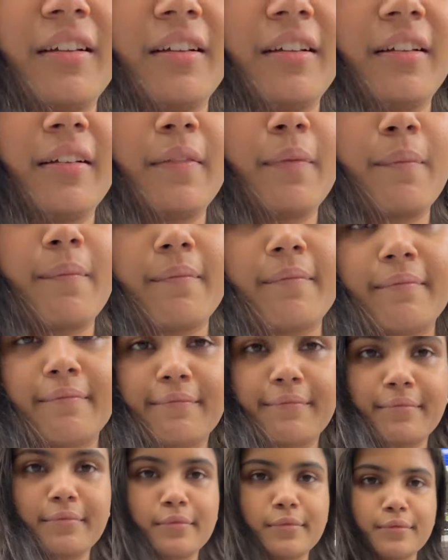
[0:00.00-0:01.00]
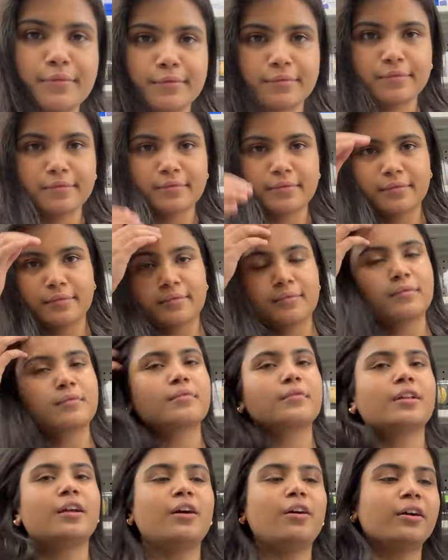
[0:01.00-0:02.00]
Fatter than a cow.
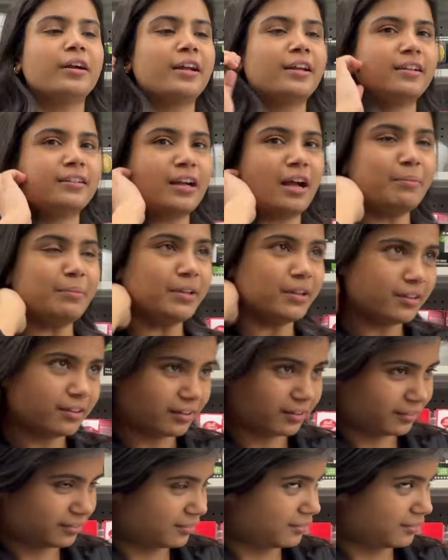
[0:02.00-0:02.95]
Okay, come here.